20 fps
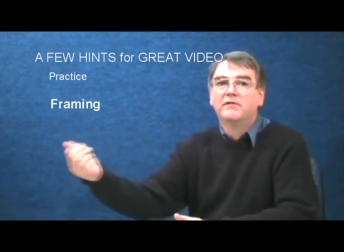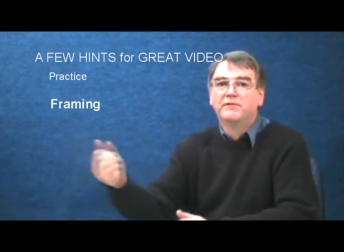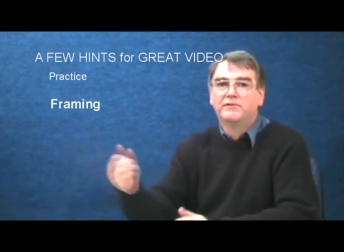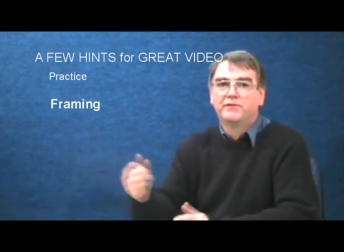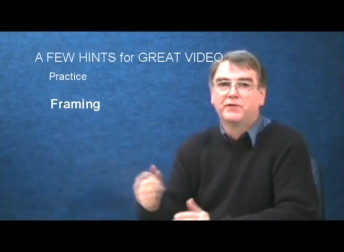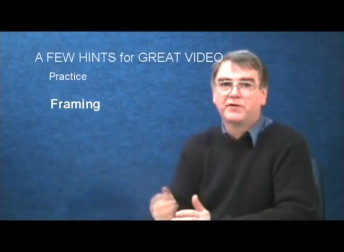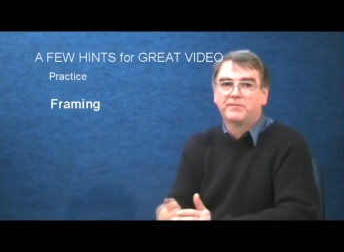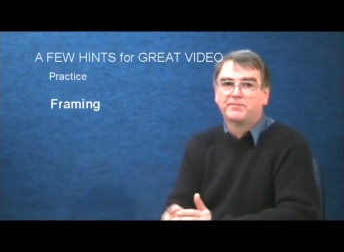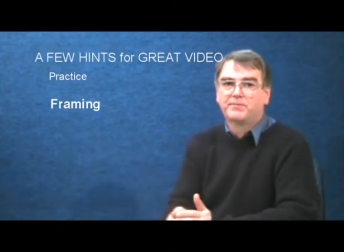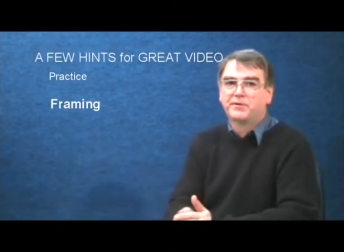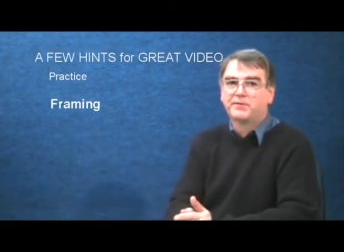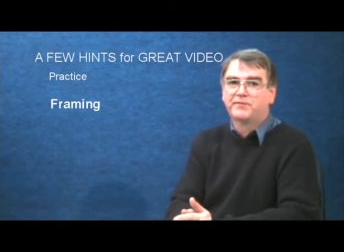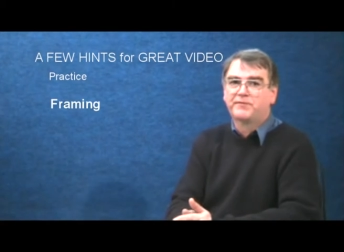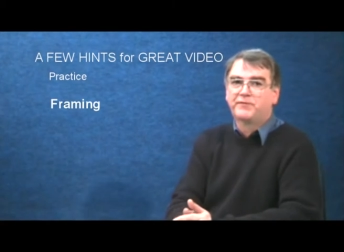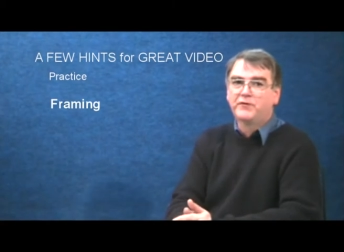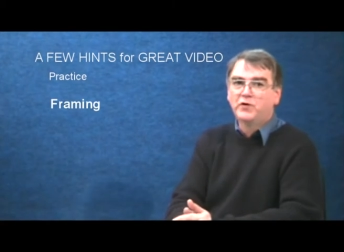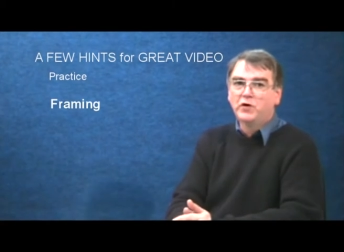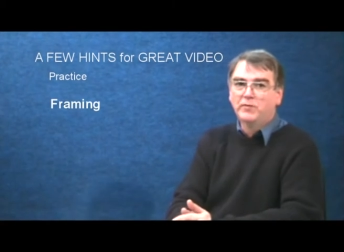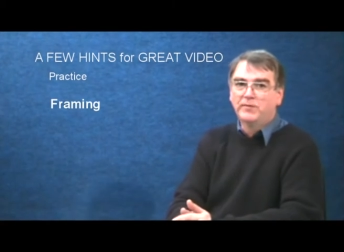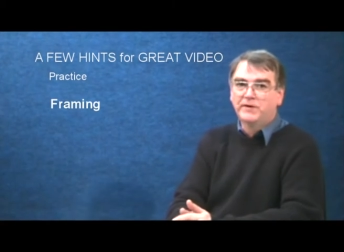for the
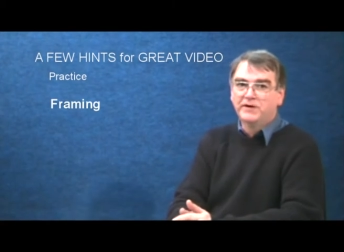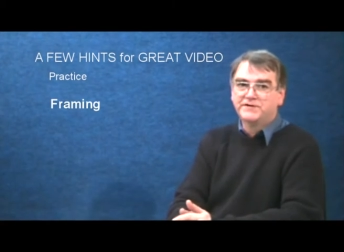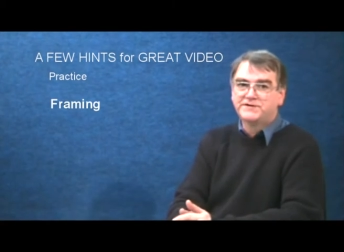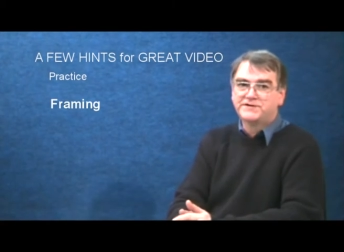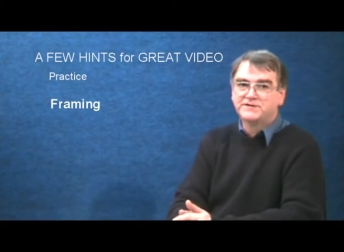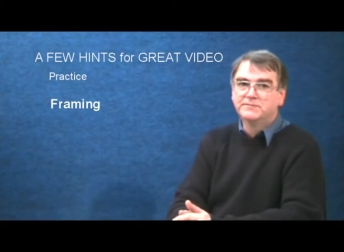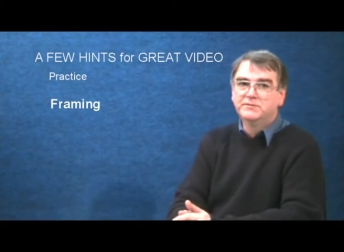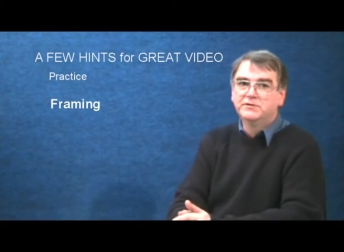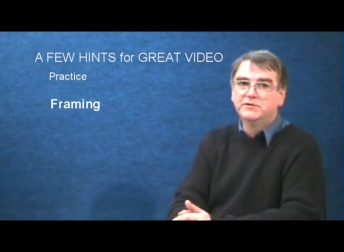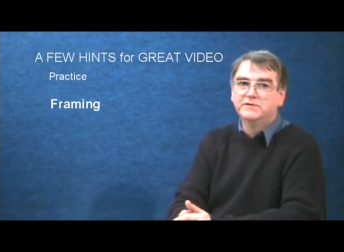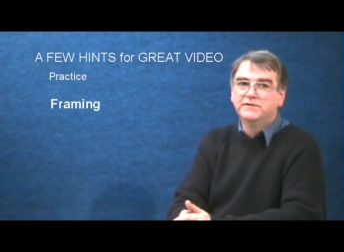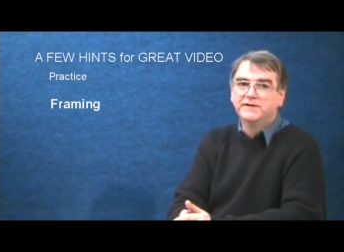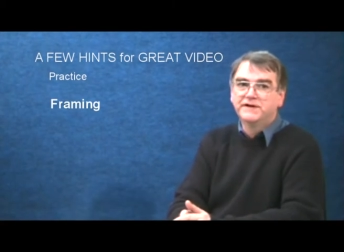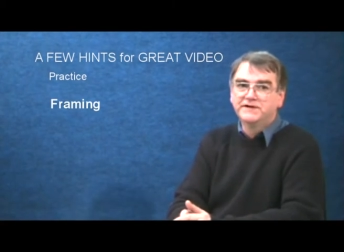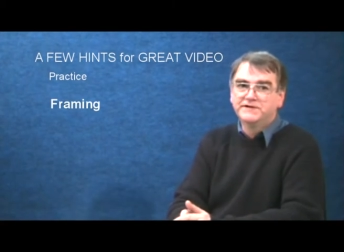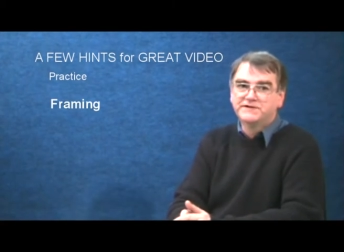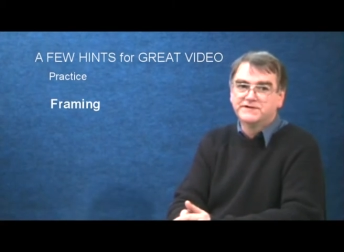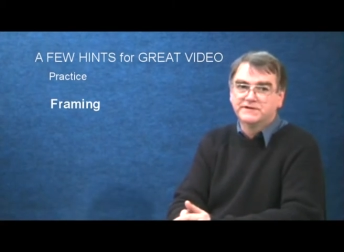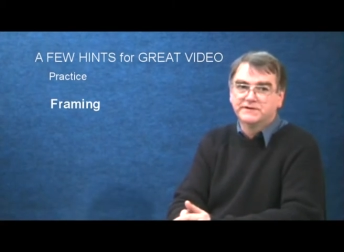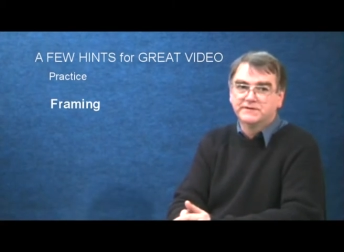performer to move
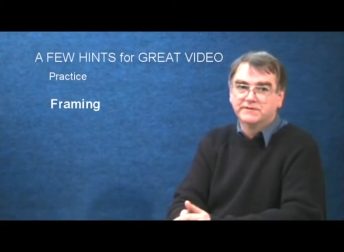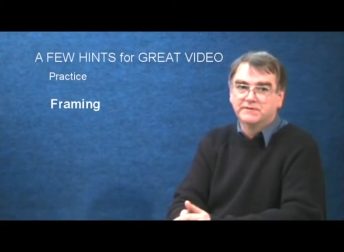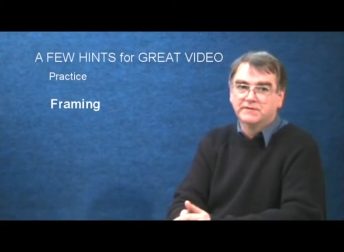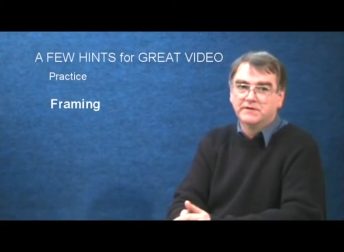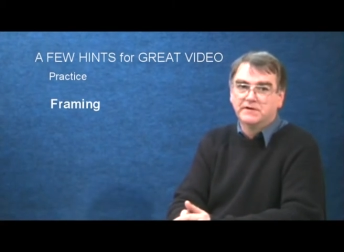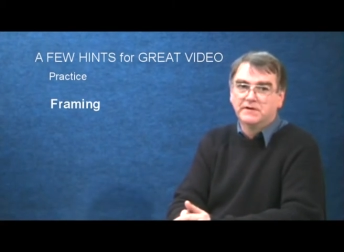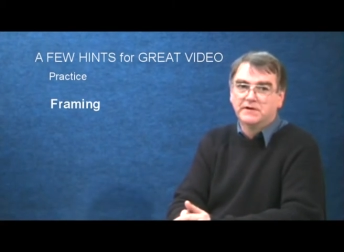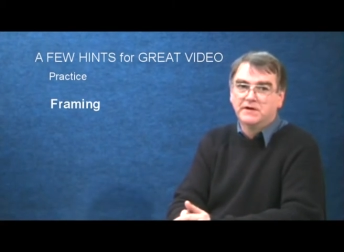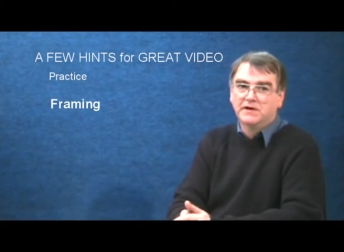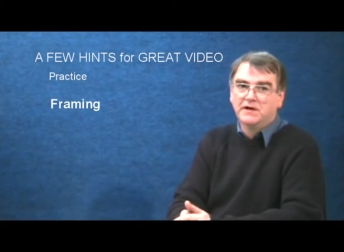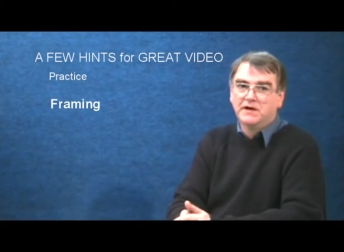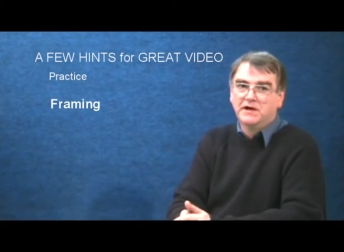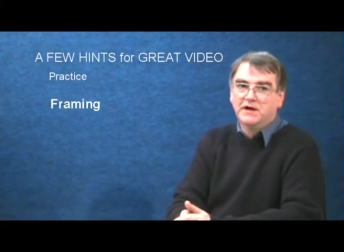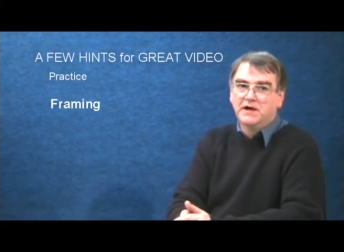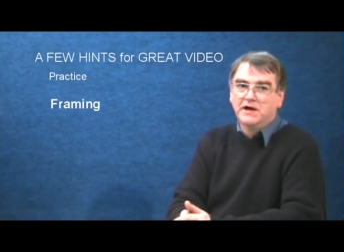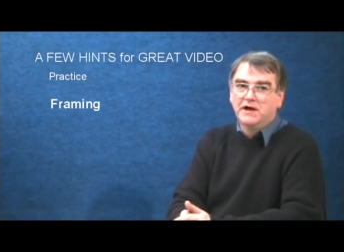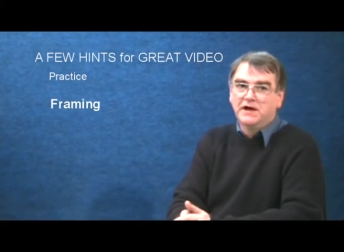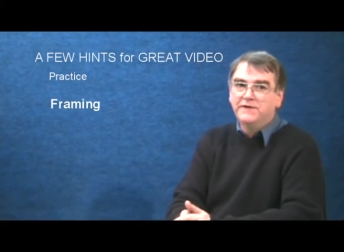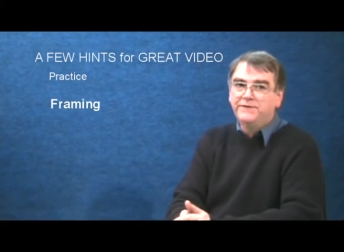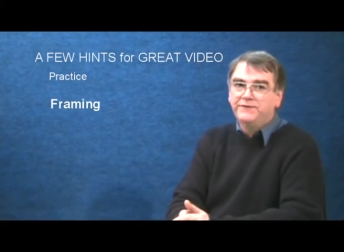into.
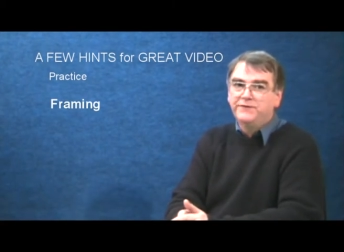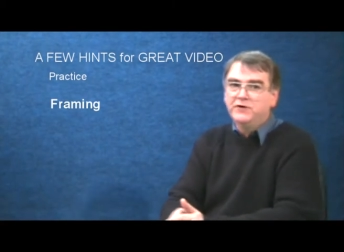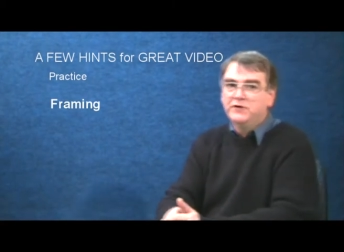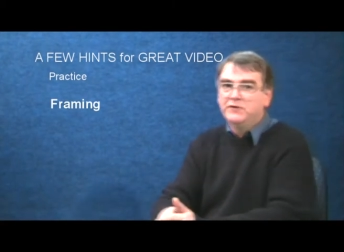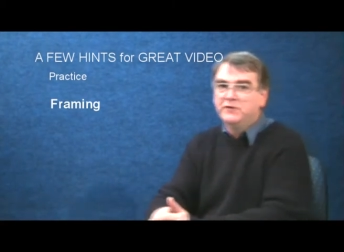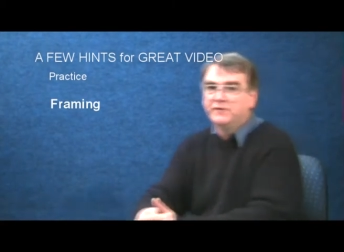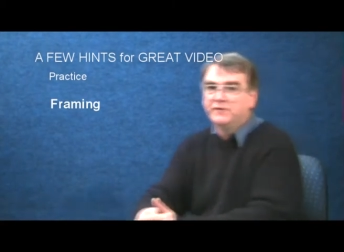If you